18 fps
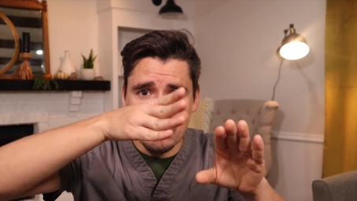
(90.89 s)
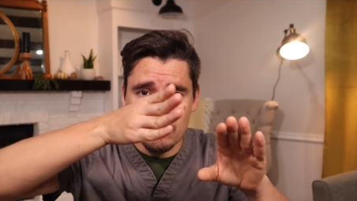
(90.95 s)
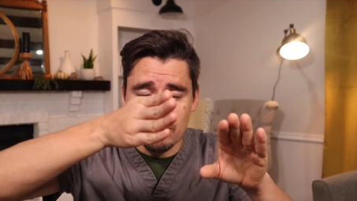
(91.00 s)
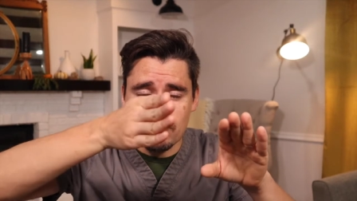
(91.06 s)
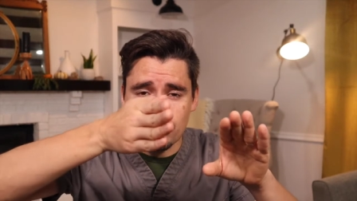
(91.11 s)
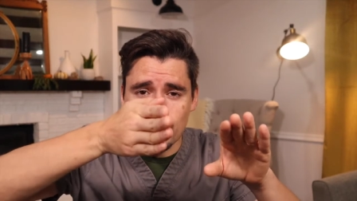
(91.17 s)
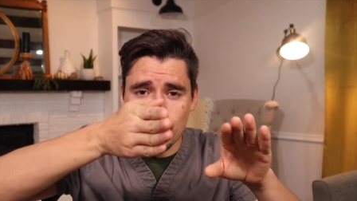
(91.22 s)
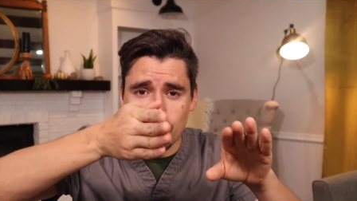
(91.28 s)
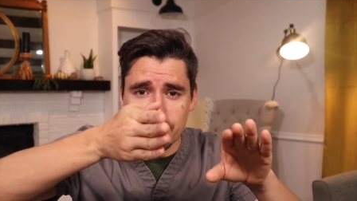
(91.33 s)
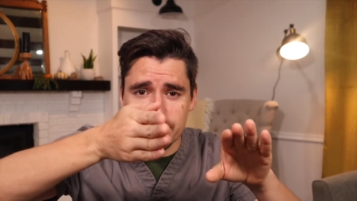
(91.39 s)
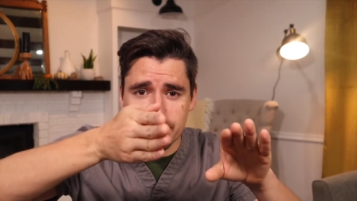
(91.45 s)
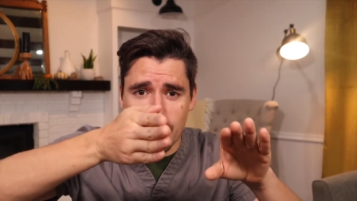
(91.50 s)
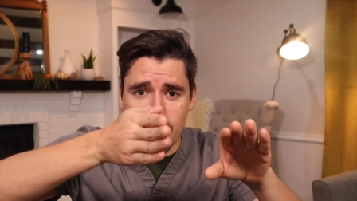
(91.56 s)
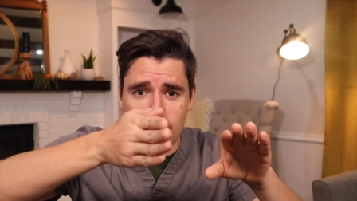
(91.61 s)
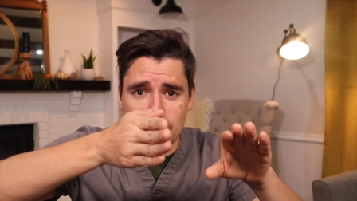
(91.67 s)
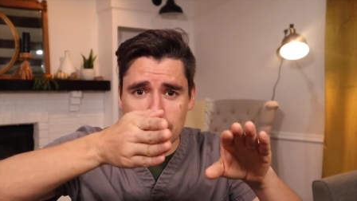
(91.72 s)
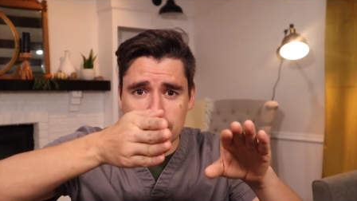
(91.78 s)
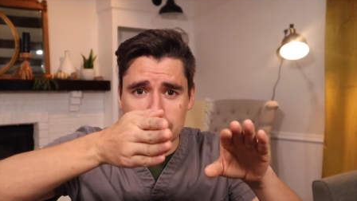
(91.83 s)
rolls
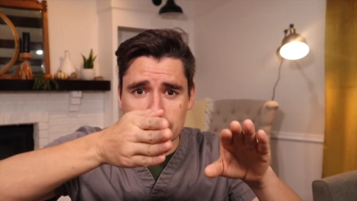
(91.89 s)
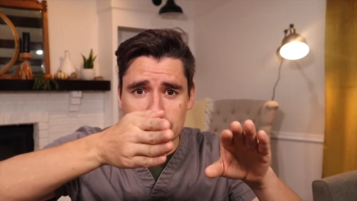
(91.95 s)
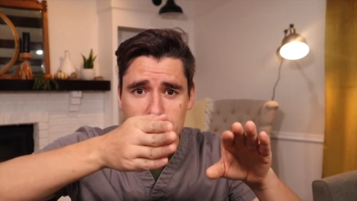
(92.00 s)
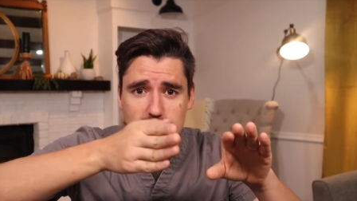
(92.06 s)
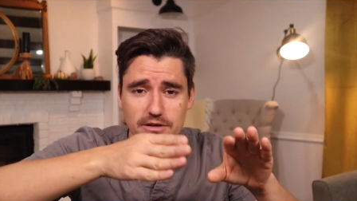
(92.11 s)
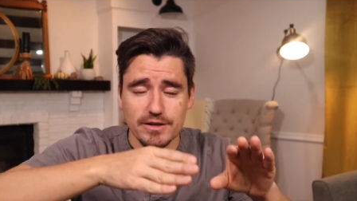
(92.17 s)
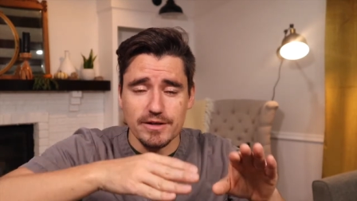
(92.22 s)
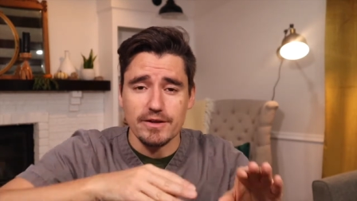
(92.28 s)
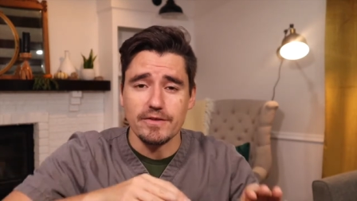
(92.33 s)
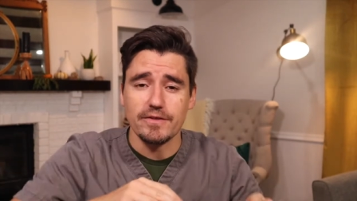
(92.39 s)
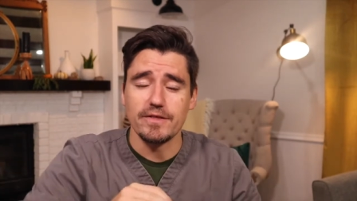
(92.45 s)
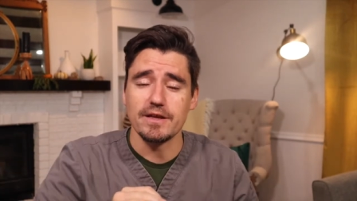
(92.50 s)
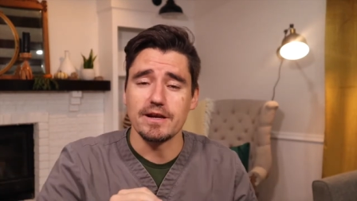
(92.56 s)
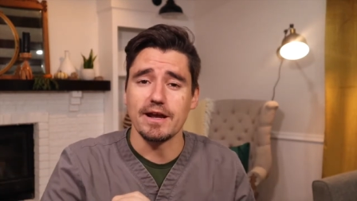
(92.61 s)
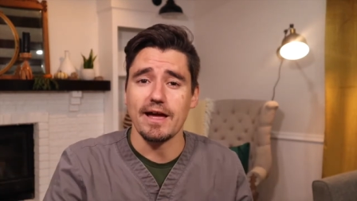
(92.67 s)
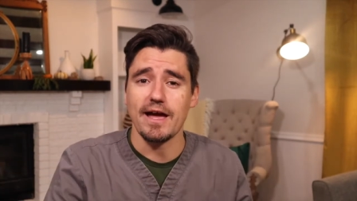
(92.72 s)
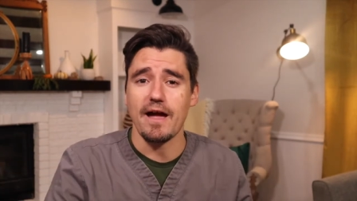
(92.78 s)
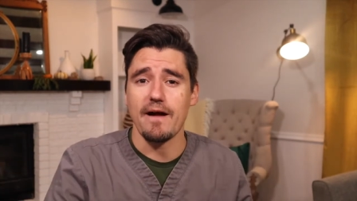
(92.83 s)
out,
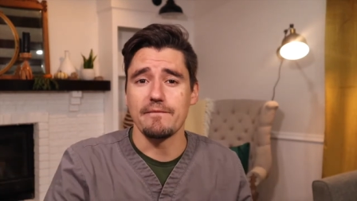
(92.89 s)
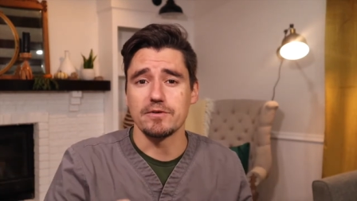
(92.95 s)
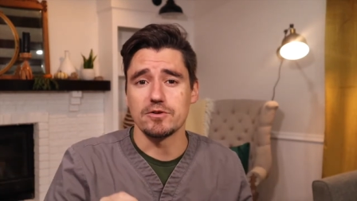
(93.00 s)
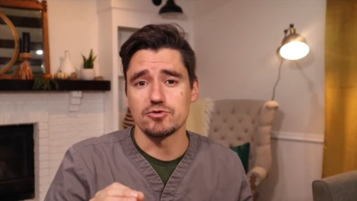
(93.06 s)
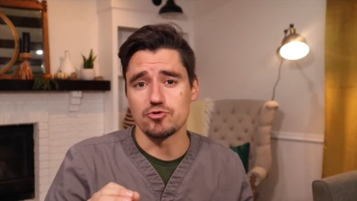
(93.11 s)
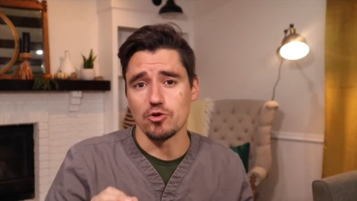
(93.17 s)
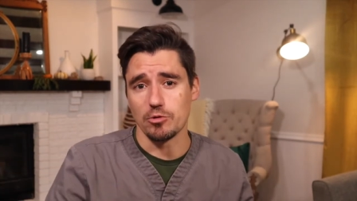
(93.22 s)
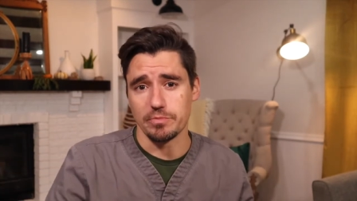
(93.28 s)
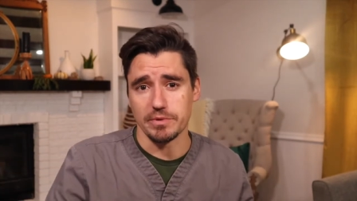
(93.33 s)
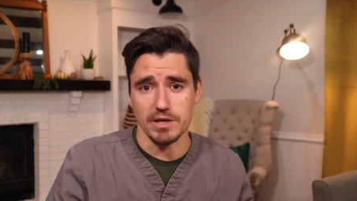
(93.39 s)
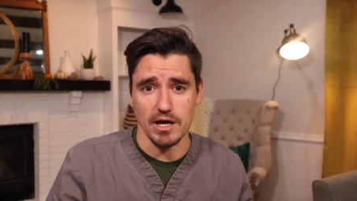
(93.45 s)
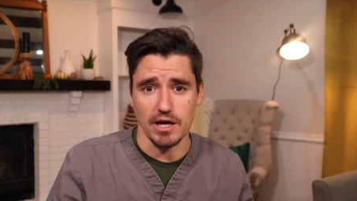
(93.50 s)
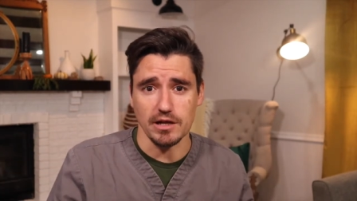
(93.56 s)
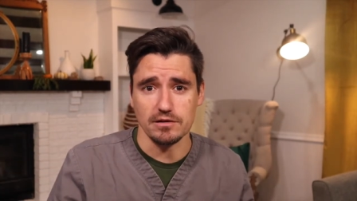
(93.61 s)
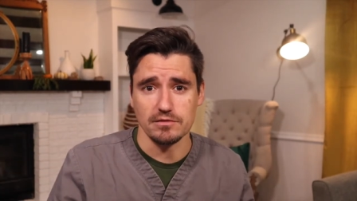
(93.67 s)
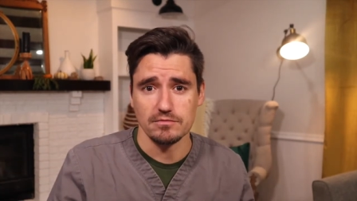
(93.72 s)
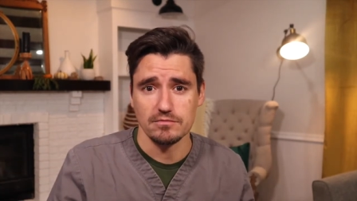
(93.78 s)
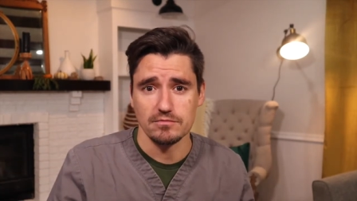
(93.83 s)
then I have an entropion.